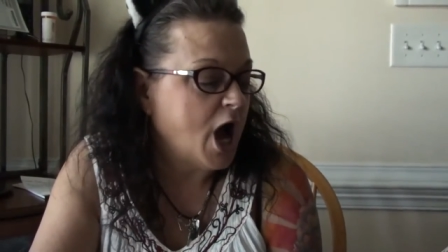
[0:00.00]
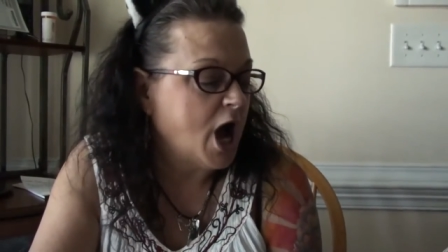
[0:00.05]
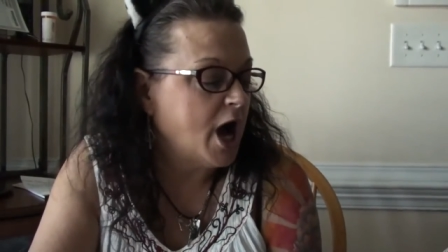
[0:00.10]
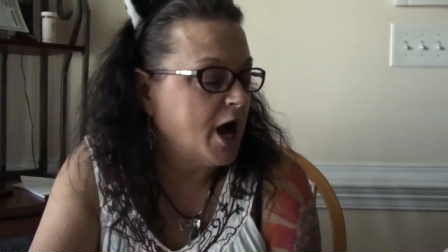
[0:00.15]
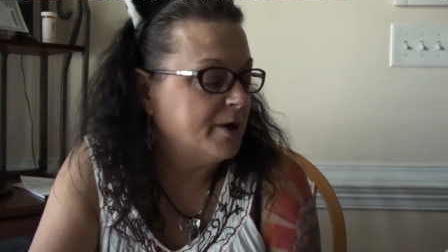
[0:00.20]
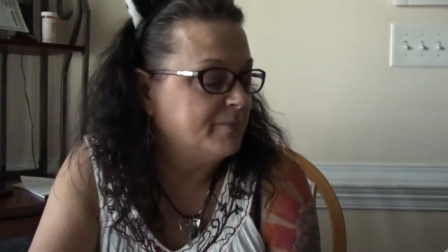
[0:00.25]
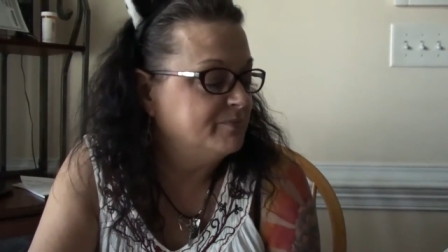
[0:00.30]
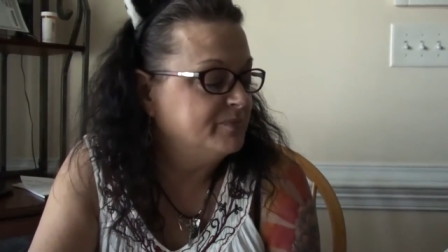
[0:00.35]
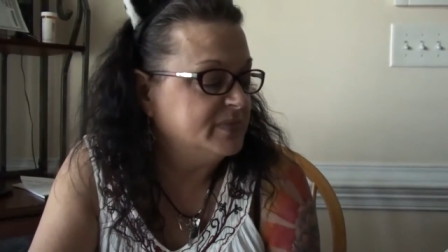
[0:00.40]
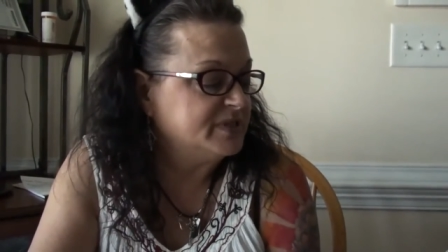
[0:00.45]

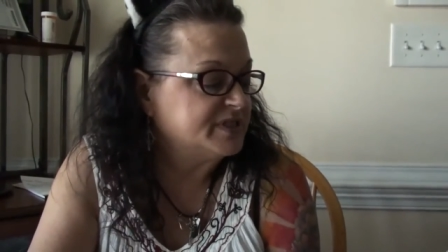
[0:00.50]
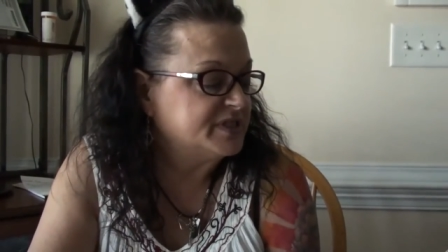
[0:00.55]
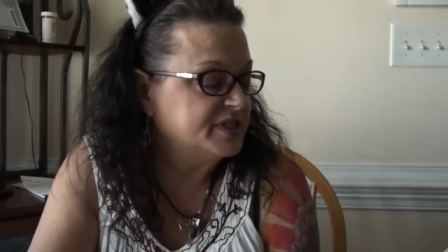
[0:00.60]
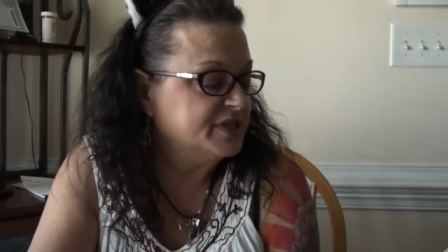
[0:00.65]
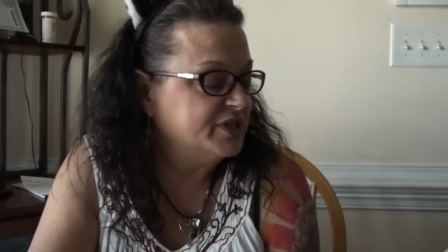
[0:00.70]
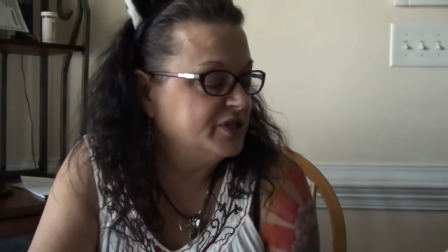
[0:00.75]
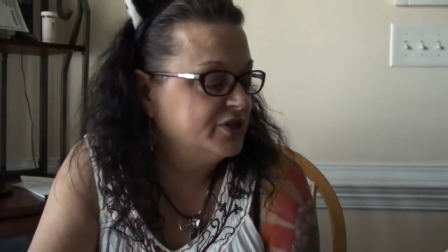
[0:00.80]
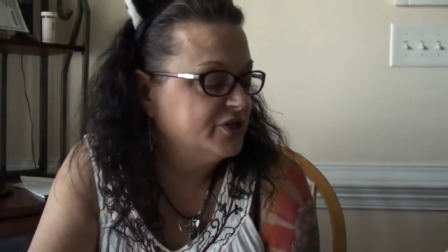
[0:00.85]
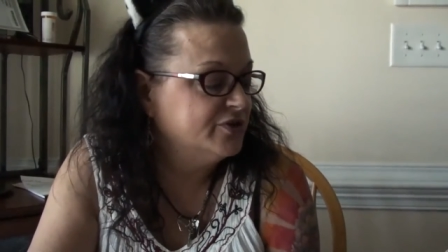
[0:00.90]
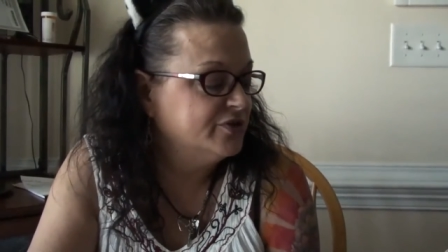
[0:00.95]
I'm
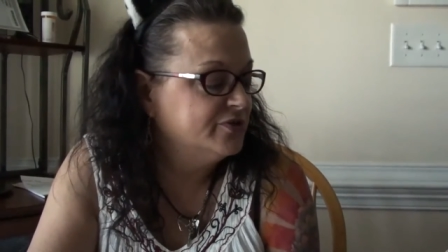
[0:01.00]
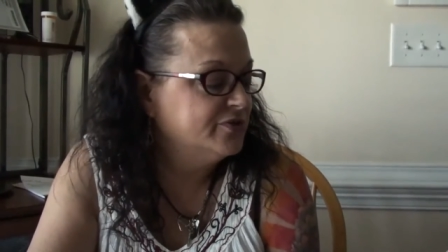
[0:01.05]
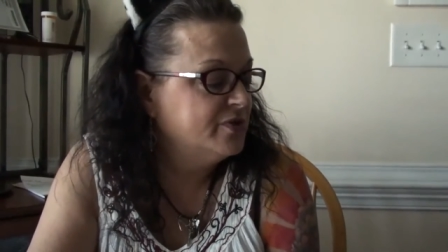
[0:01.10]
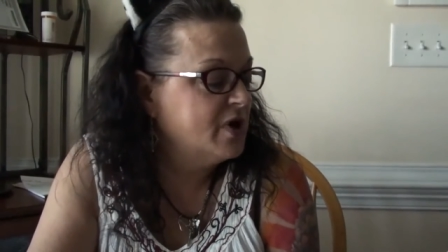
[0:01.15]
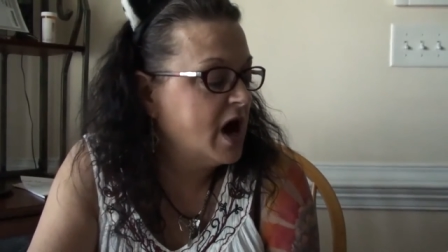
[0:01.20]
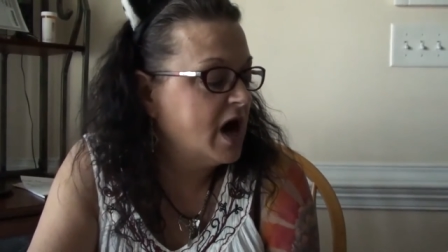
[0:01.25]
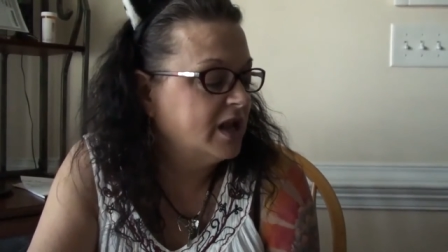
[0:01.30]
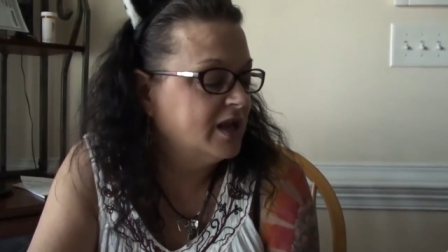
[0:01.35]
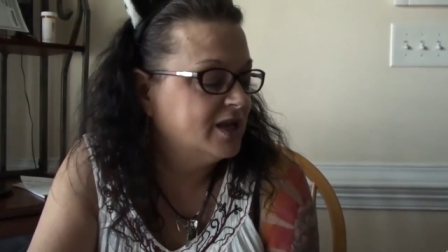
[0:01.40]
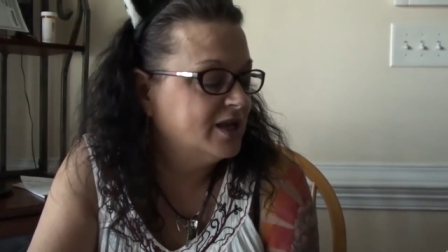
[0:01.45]
Missing
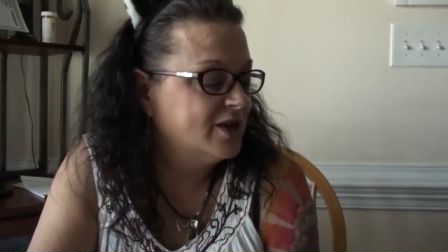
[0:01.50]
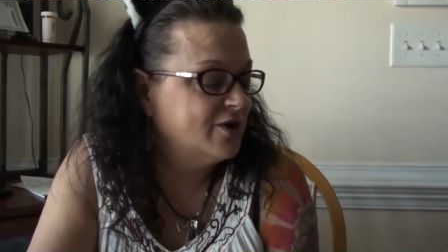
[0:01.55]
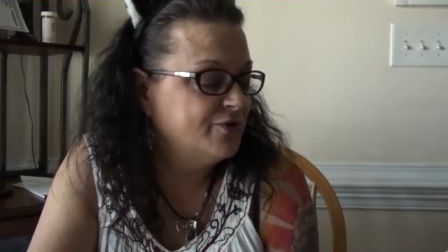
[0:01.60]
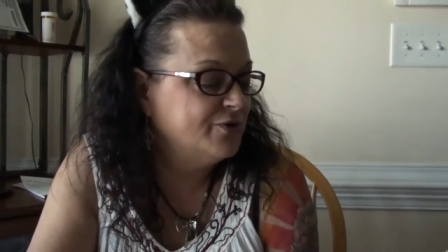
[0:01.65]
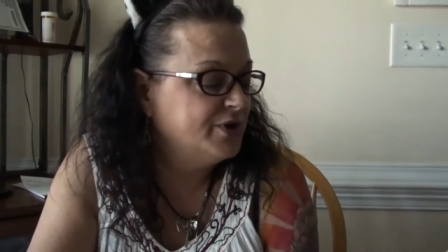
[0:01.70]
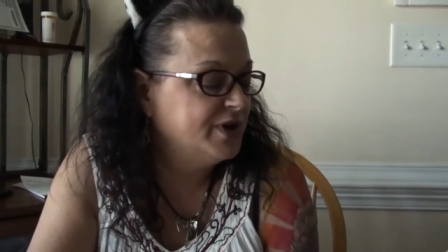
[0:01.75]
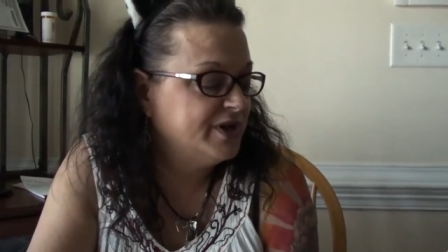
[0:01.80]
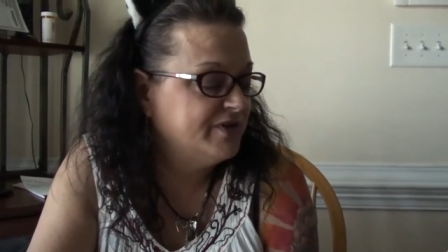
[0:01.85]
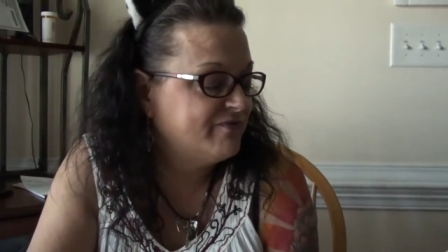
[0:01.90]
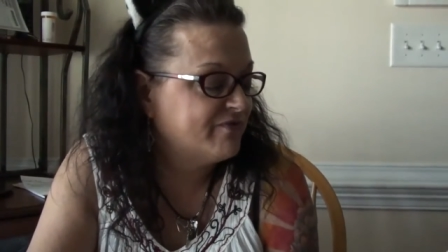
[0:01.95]
You,
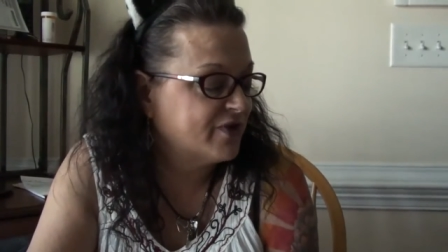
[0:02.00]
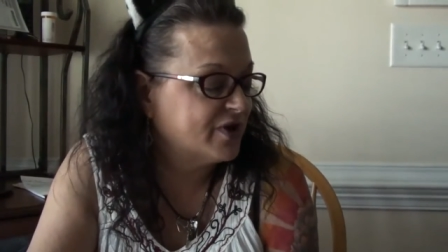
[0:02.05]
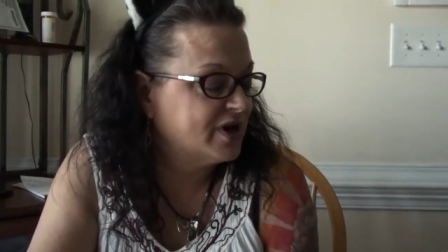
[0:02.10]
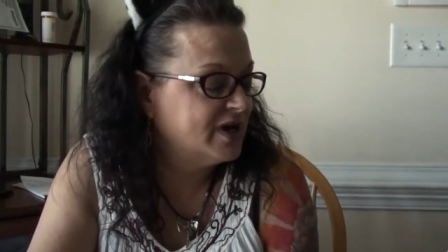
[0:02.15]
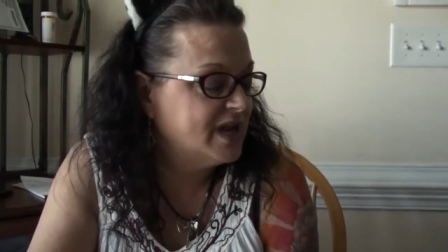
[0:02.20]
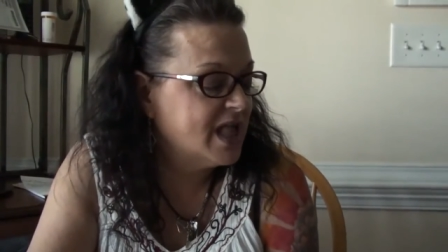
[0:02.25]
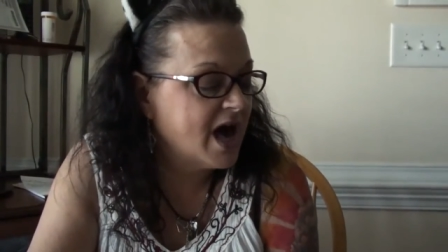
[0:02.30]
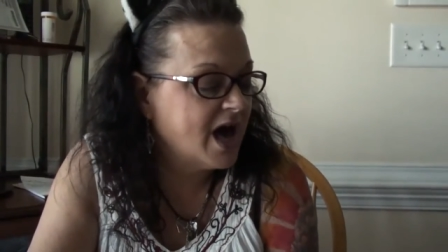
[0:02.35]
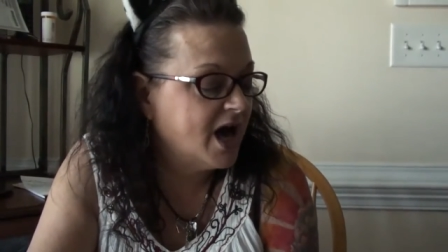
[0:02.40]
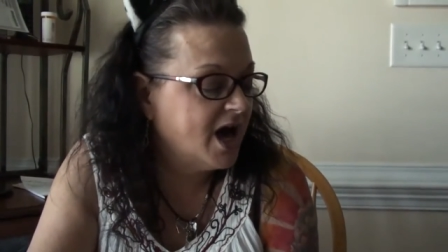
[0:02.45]
Lonely for
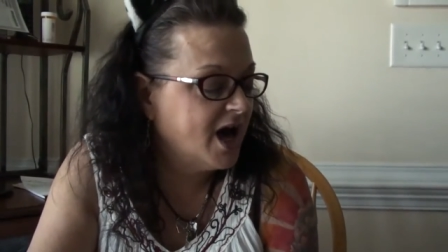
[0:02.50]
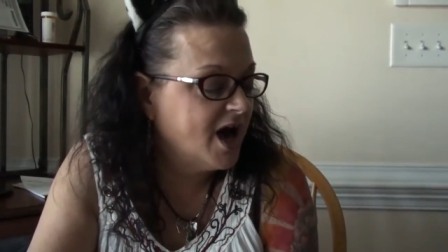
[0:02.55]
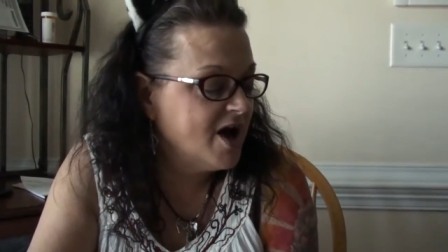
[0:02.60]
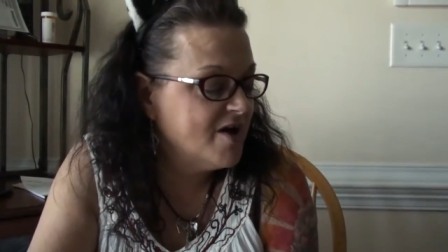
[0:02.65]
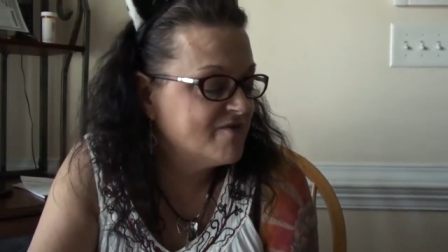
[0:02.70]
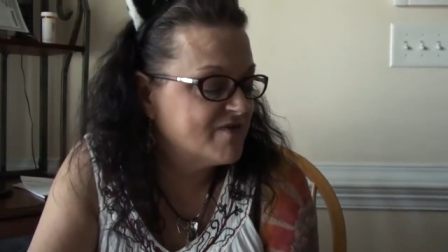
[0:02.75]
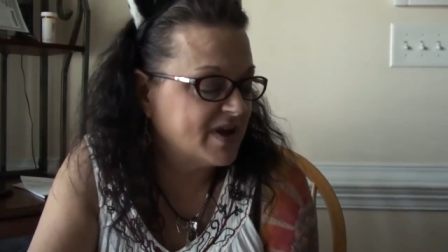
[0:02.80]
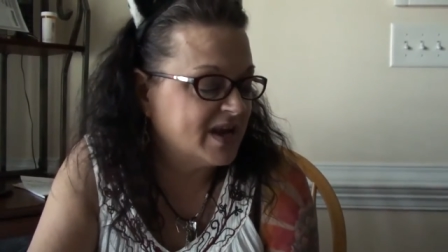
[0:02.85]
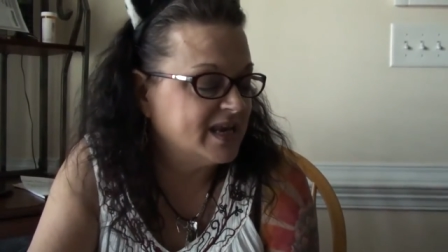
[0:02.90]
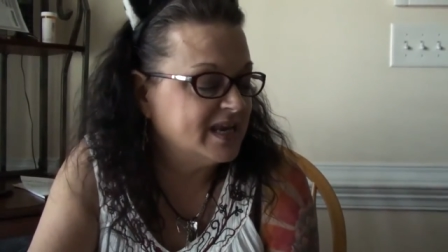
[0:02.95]

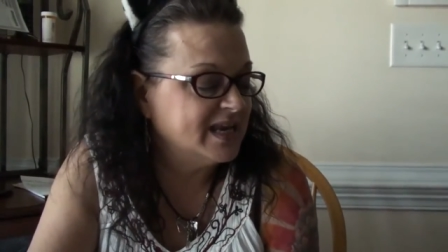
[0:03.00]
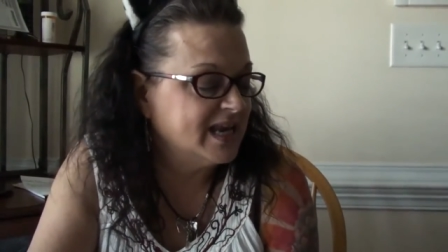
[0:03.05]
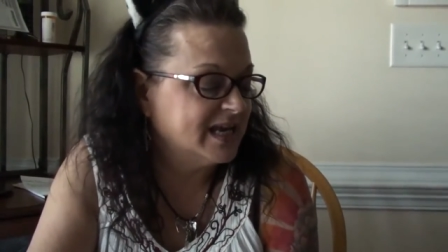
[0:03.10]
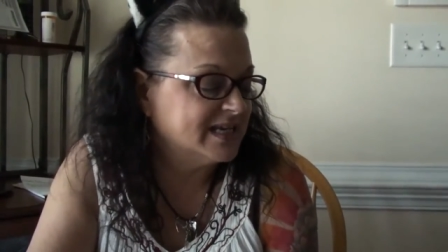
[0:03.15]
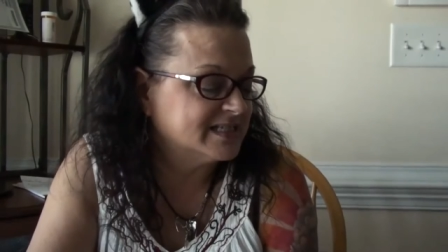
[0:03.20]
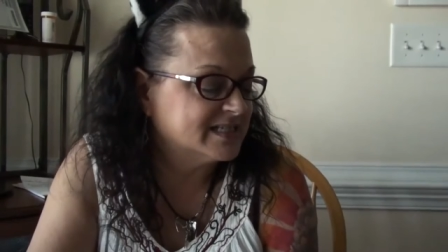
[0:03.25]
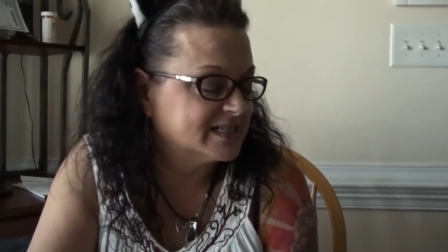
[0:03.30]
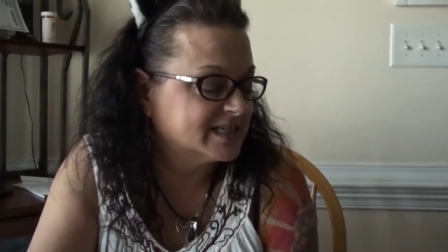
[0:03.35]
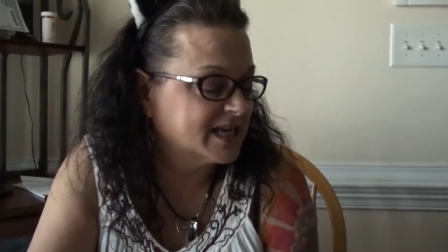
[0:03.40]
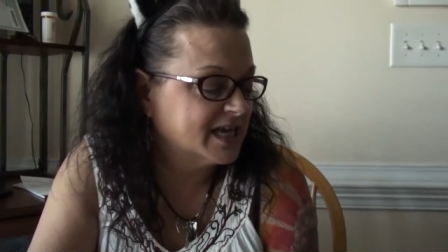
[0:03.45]
Love,
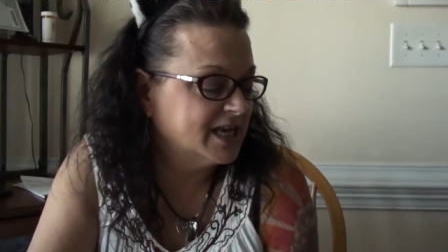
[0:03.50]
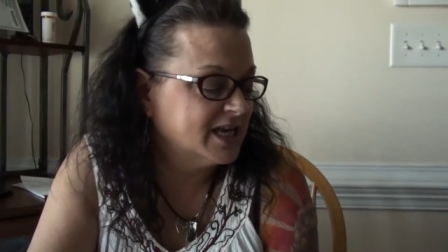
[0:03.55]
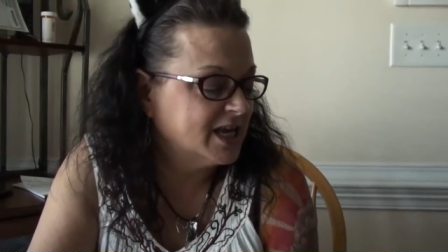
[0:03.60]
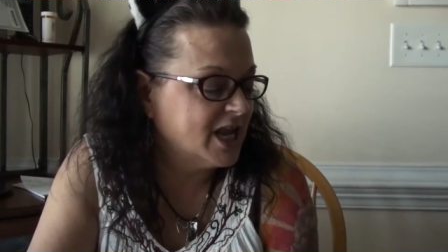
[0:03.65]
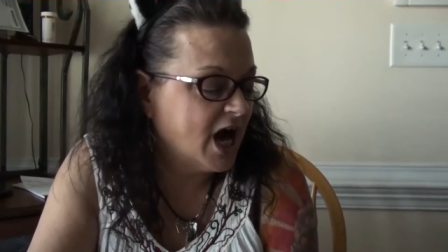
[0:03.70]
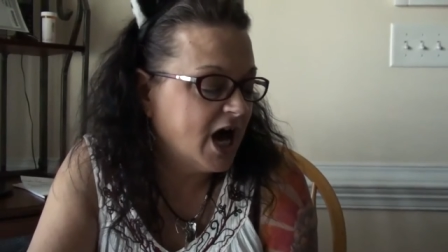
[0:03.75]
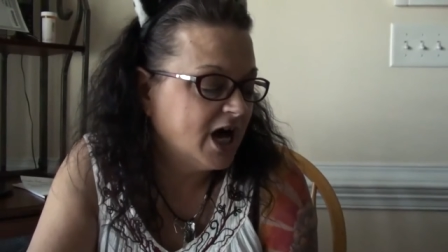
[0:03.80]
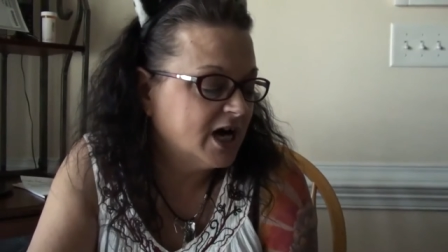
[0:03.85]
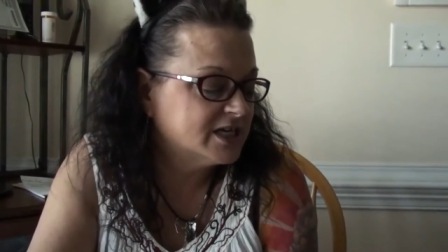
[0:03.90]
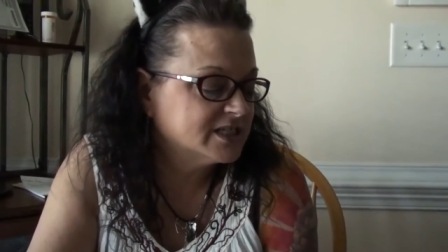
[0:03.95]
Let's Get
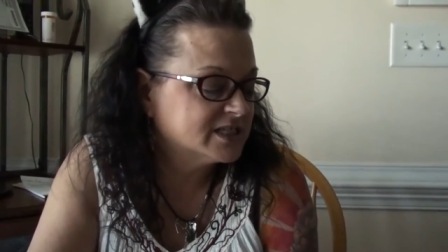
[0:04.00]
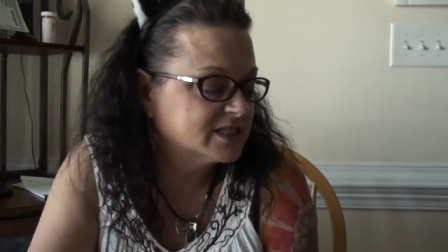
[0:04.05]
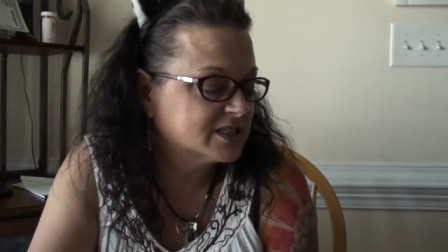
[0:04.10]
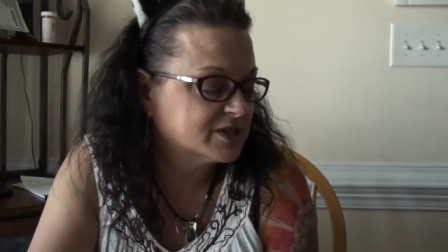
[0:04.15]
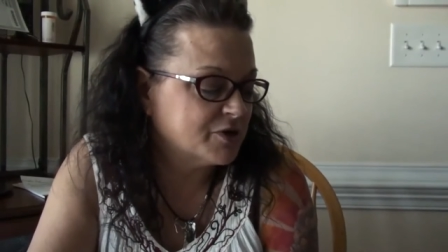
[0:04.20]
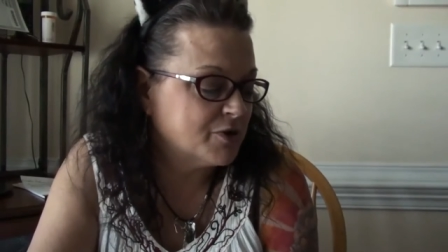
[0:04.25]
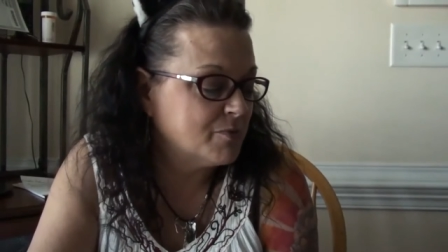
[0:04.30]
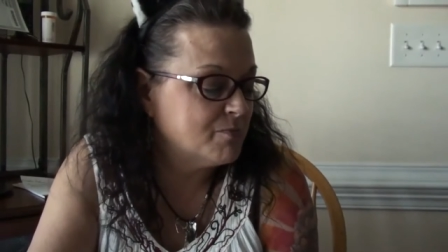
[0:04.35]
Lost,